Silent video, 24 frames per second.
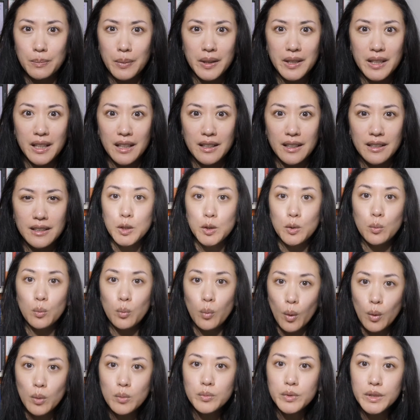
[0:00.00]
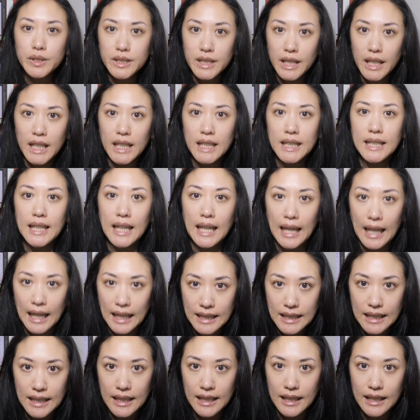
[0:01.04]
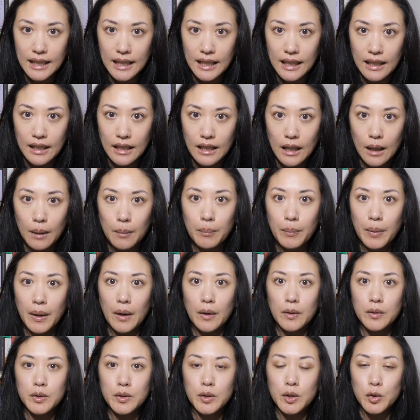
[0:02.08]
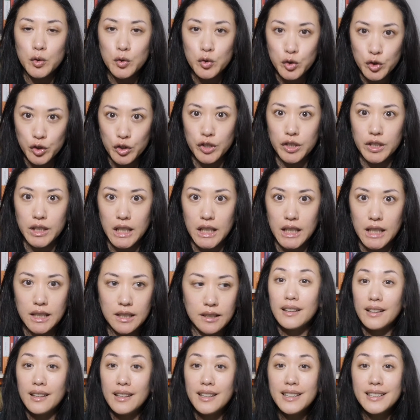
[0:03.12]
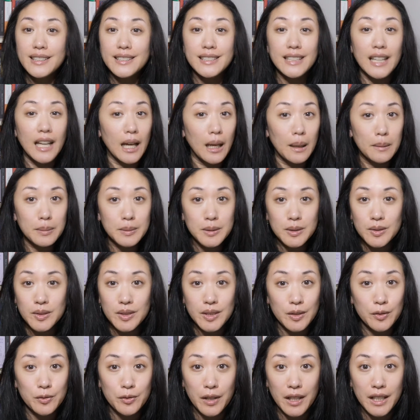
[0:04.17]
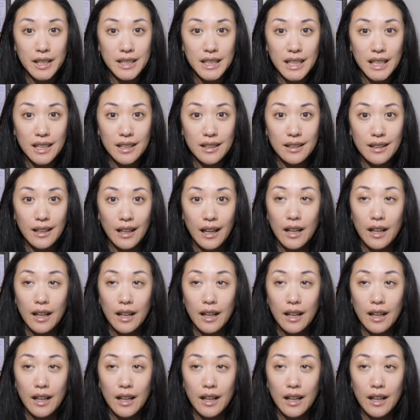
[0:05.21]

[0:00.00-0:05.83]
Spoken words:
but then you won't retain anything about the journey. It is absolutely frightening.